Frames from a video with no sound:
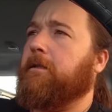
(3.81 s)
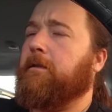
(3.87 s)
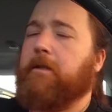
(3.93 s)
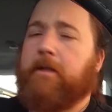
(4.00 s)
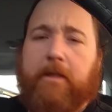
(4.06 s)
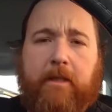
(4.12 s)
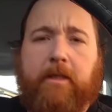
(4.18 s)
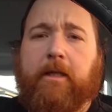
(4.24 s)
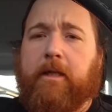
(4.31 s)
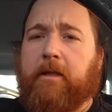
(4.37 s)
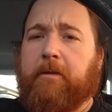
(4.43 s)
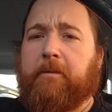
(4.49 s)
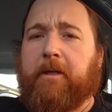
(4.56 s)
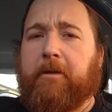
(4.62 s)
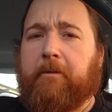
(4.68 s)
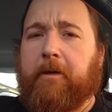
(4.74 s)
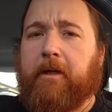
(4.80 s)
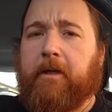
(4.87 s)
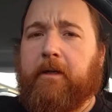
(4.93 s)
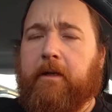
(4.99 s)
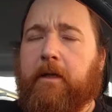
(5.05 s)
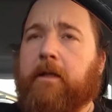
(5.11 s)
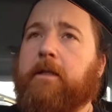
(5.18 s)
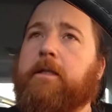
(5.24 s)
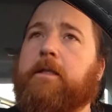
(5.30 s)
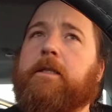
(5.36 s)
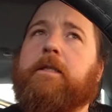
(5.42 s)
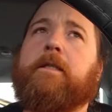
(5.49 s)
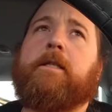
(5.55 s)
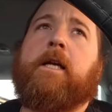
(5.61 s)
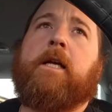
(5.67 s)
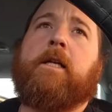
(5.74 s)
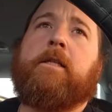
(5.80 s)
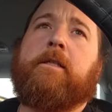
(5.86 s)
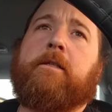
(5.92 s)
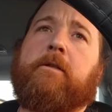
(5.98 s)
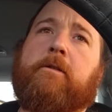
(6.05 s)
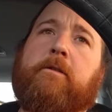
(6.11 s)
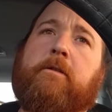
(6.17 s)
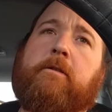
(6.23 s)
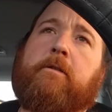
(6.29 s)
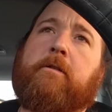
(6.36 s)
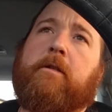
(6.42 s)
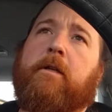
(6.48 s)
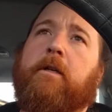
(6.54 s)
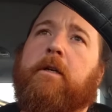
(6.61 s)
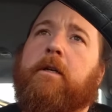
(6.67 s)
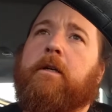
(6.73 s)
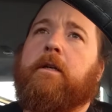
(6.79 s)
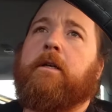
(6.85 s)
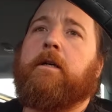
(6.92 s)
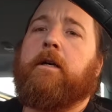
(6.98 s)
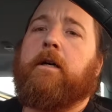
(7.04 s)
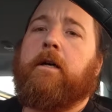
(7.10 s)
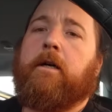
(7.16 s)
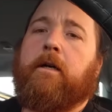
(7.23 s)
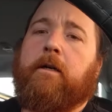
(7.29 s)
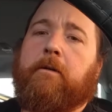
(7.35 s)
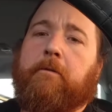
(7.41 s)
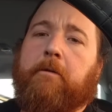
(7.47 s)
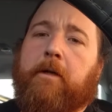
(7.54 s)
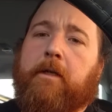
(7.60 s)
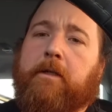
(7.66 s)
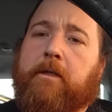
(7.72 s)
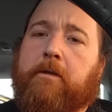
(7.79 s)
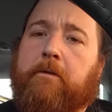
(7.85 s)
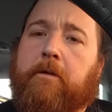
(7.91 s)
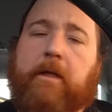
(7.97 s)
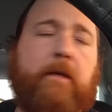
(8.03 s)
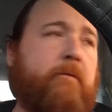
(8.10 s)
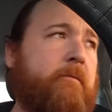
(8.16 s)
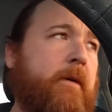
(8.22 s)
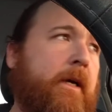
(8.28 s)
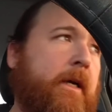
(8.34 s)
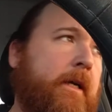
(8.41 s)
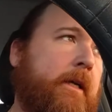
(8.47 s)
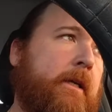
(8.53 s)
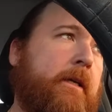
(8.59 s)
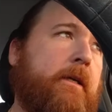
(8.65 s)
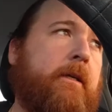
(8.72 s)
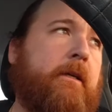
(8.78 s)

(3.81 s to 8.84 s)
This is Sully, by the way, and this is Antisocial News, where I just sort of give my